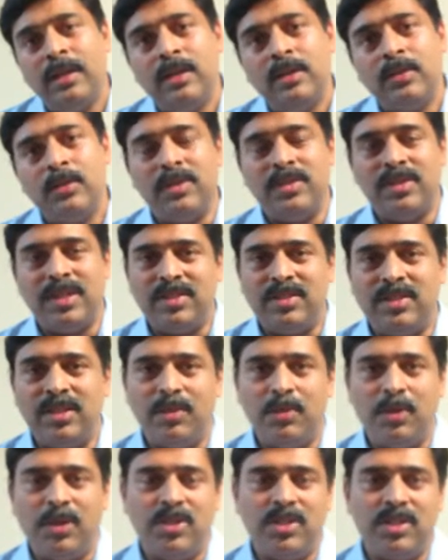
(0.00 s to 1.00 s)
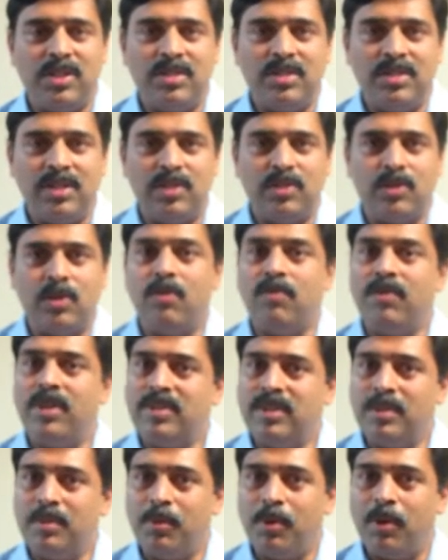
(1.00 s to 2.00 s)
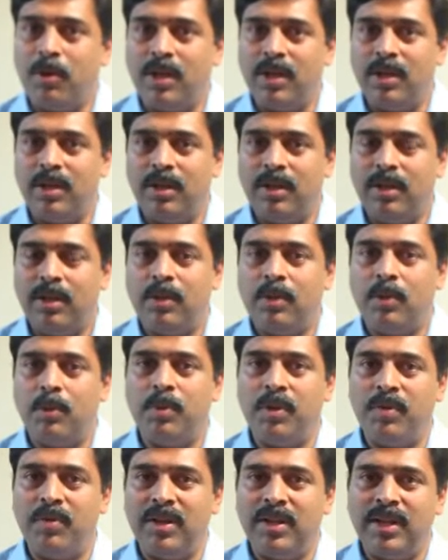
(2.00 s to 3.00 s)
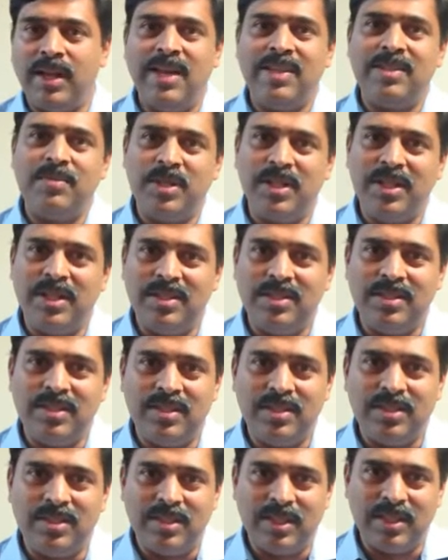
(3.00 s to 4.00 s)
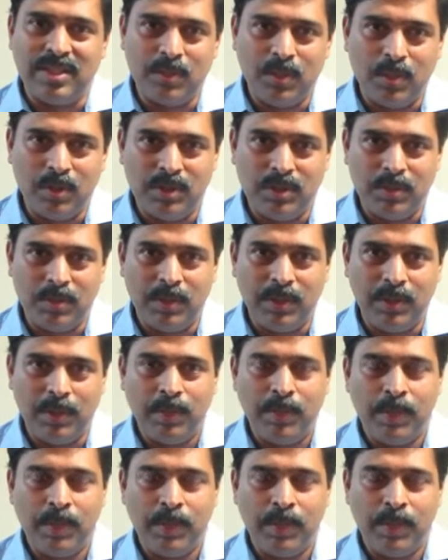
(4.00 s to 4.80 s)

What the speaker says: So in such situations, it is always important to prevent as many diseases as possible.